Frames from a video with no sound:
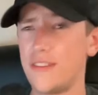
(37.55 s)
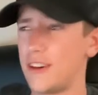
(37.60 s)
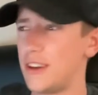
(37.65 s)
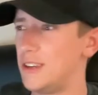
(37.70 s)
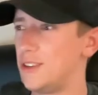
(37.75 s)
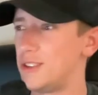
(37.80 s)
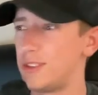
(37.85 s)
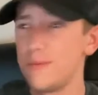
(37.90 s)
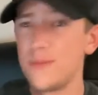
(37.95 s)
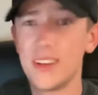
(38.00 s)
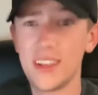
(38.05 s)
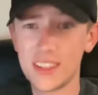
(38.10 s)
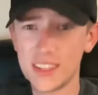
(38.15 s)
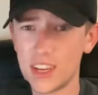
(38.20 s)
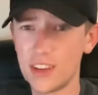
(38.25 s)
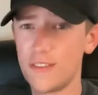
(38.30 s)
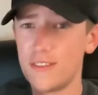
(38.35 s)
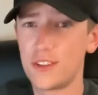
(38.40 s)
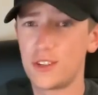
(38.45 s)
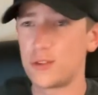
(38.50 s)
I used to be a
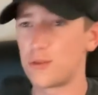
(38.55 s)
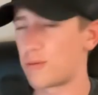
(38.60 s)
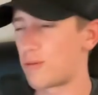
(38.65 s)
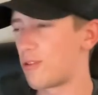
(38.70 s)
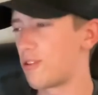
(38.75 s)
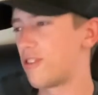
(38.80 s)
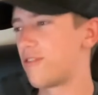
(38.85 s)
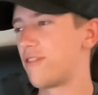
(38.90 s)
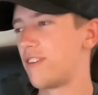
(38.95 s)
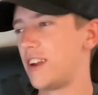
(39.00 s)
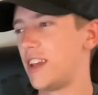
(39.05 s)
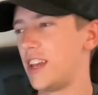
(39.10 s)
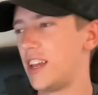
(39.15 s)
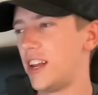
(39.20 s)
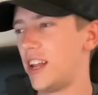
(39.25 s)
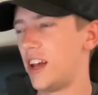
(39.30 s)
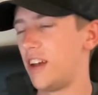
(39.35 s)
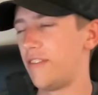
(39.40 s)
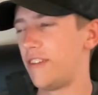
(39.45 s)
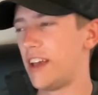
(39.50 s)
television reporter, funny
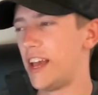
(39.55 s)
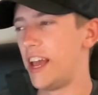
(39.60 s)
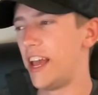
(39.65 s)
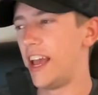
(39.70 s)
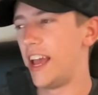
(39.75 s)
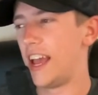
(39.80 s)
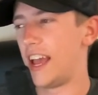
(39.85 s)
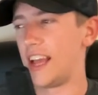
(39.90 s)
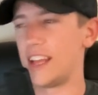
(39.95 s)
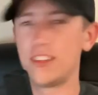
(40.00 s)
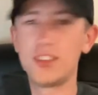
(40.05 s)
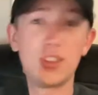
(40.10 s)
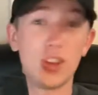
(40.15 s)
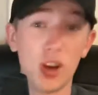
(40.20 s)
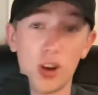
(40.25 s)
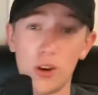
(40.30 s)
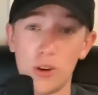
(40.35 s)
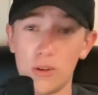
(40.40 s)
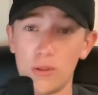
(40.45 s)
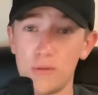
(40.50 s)
enough, and
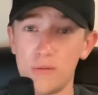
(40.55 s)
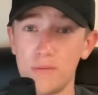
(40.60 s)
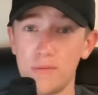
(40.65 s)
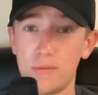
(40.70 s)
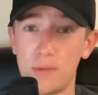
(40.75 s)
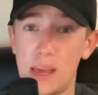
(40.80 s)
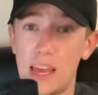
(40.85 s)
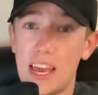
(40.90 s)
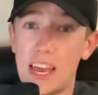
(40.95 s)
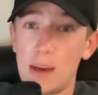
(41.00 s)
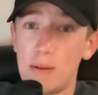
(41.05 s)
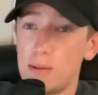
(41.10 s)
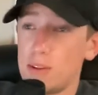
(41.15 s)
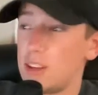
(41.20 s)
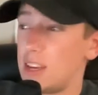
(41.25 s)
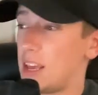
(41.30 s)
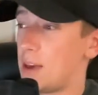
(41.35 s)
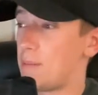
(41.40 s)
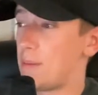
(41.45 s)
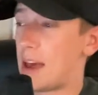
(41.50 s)
so being able to
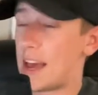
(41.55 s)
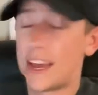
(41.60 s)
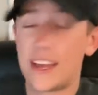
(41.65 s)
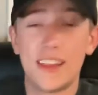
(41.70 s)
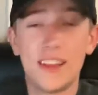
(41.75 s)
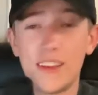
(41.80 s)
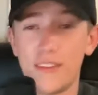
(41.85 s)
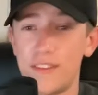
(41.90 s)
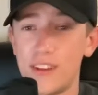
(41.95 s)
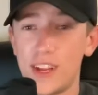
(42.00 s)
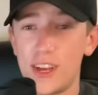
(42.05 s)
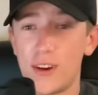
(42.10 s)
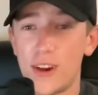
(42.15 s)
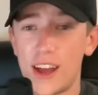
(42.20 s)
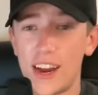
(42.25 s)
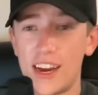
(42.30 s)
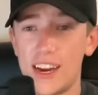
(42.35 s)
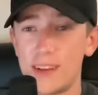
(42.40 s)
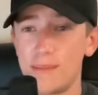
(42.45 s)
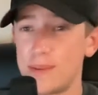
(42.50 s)
get back in the video
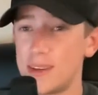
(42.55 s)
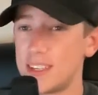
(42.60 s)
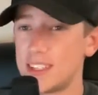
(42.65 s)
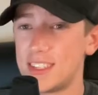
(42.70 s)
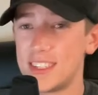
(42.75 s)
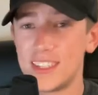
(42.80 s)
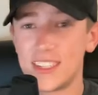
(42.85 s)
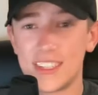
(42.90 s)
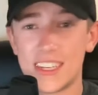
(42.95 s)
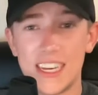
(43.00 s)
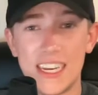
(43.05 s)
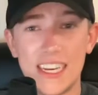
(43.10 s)
editing business,